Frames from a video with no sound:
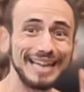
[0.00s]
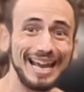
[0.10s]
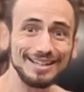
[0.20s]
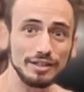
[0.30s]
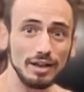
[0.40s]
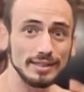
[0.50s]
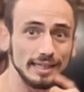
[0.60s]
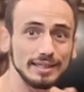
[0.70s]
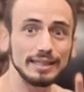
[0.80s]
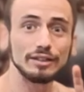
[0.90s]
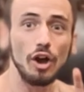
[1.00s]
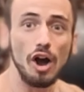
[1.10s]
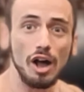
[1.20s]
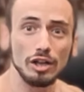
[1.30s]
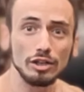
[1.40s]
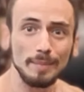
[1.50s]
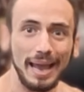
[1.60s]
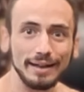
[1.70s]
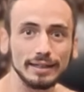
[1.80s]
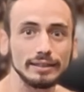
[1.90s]
that does is it
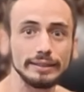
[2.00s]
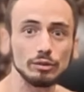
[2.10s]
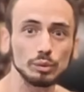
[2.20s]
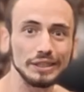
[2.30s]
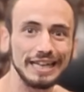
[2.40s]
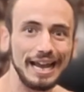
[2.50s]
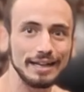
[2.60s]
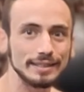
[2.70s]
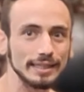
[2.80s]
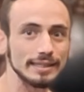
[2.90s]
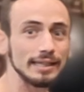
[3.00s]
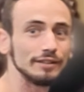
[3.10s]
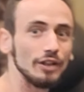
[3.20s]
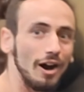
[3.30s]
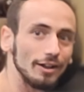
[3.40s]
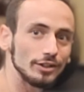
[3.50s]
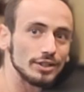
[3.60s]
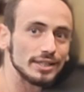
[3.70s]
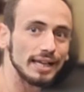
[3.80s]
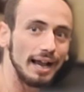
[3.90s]
automatically relaxes the
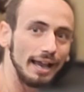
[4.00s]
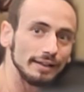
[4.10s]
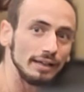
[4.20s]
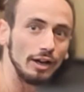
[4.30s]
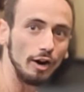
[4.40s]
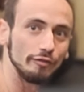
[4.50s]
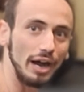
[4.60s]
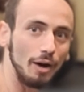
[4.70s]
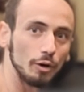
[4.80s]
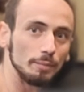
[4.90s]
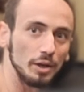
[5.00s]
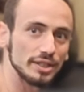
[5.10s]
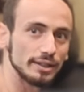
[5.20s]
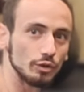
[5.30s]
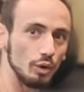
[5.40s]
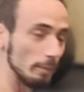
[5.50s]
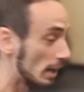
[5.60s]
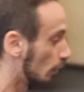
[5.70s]
other side of our muscle group,